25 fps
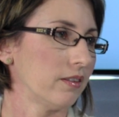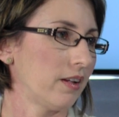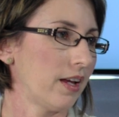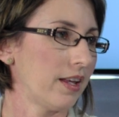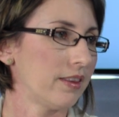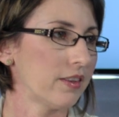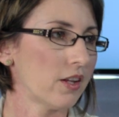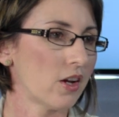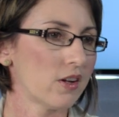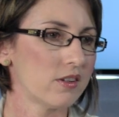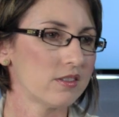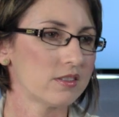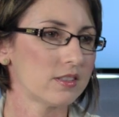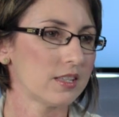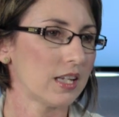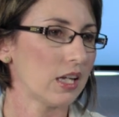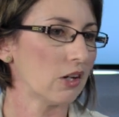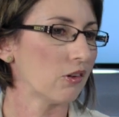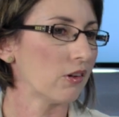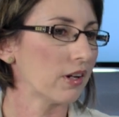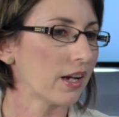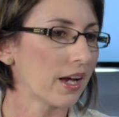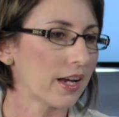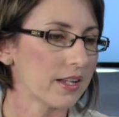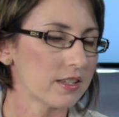And those
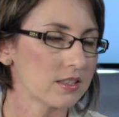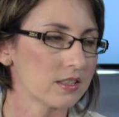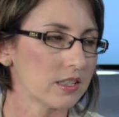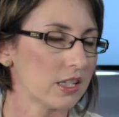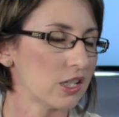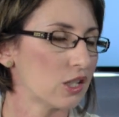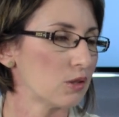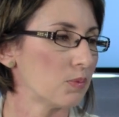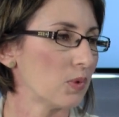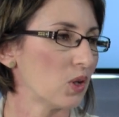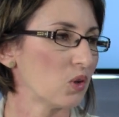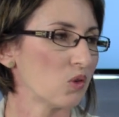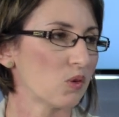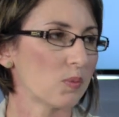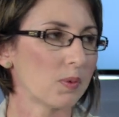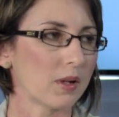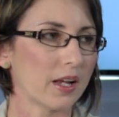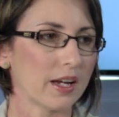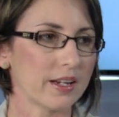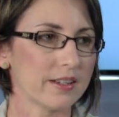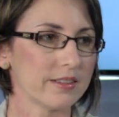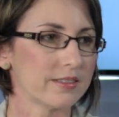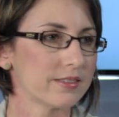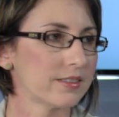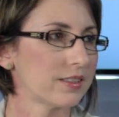hearing aids need to be
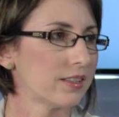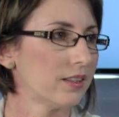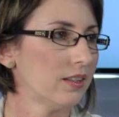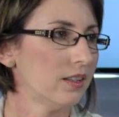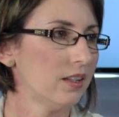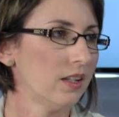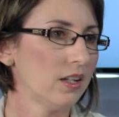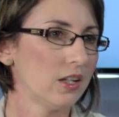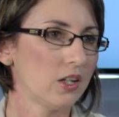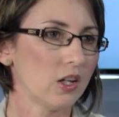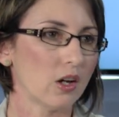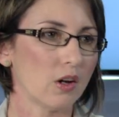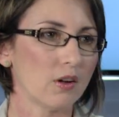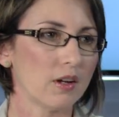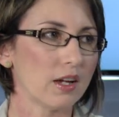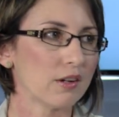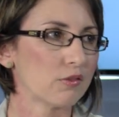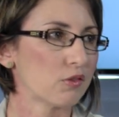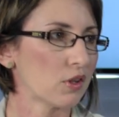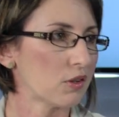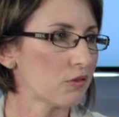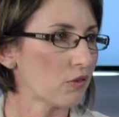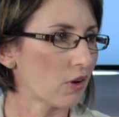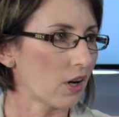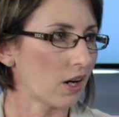replaced,
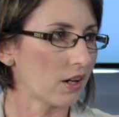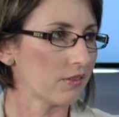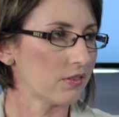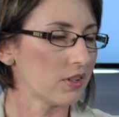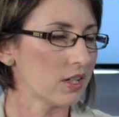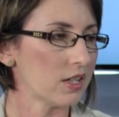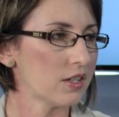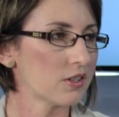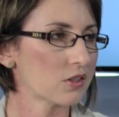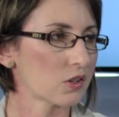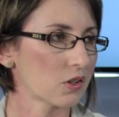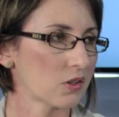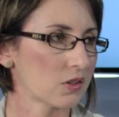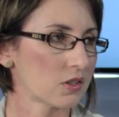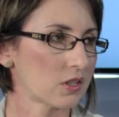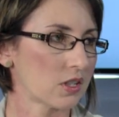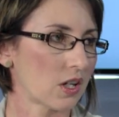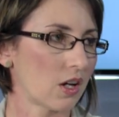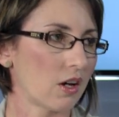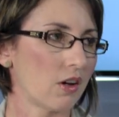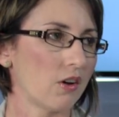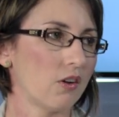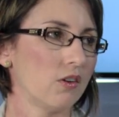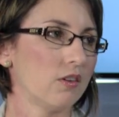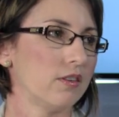every 5 years or
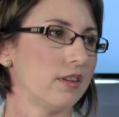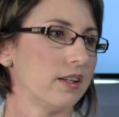so.